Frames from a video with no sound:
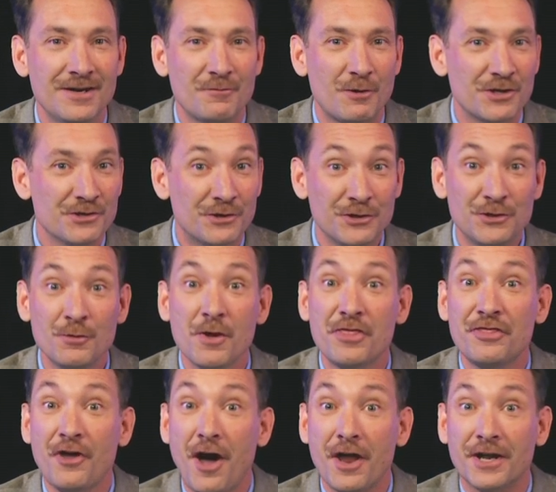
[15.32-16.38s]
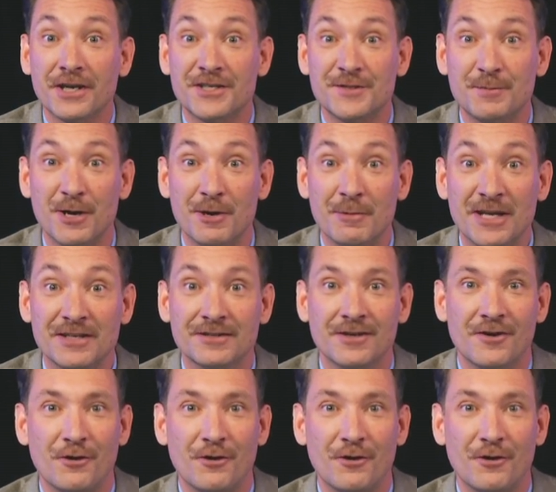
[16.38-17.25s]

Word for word: Well, you could do a thought experiment,